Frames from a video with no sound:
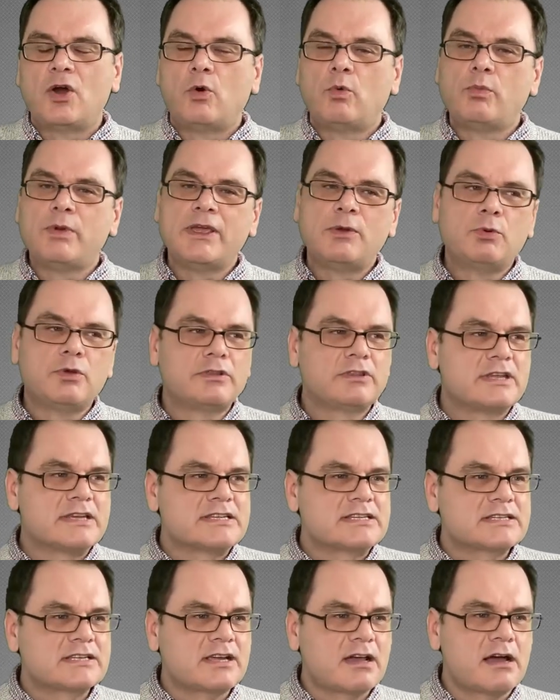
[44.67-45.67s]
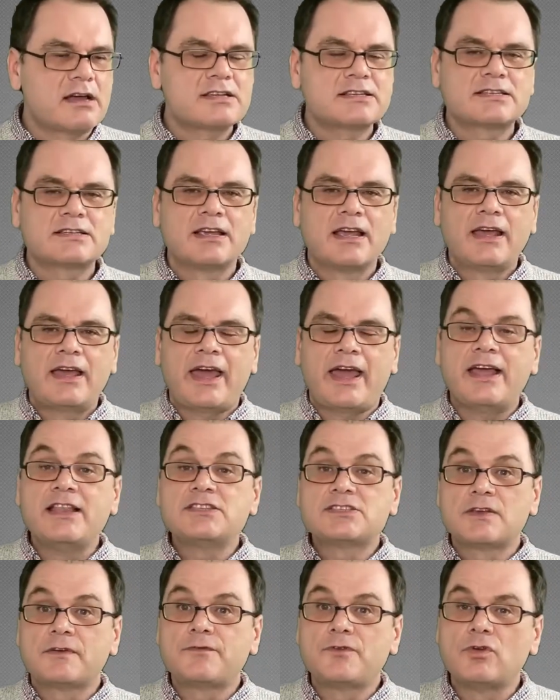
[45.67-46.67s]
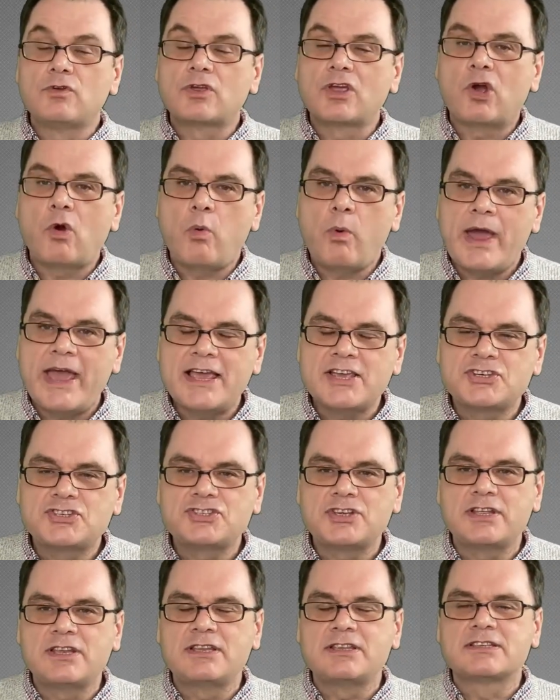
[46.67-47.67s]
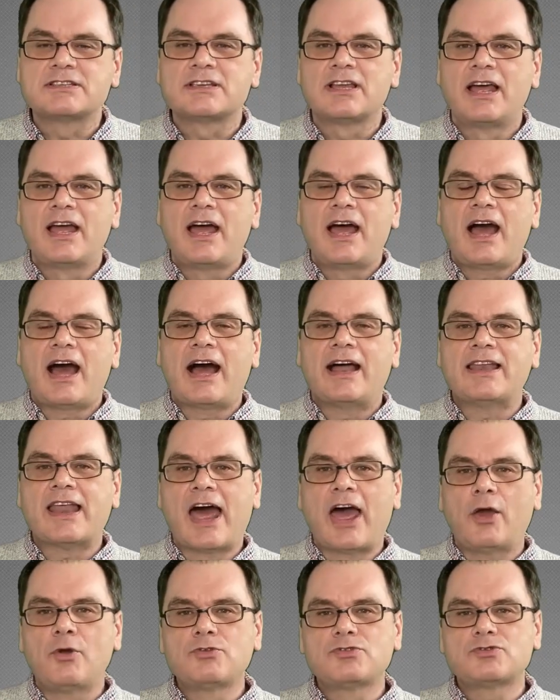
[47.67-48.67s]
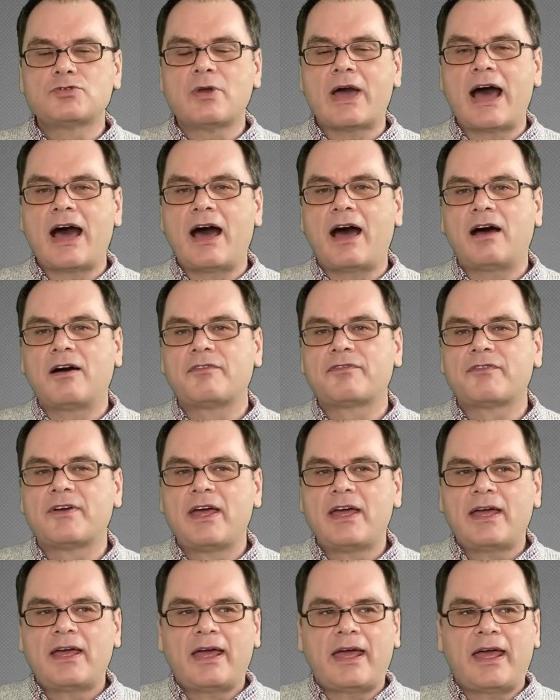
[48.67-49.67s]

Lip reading: We would discuss interview questions and how to have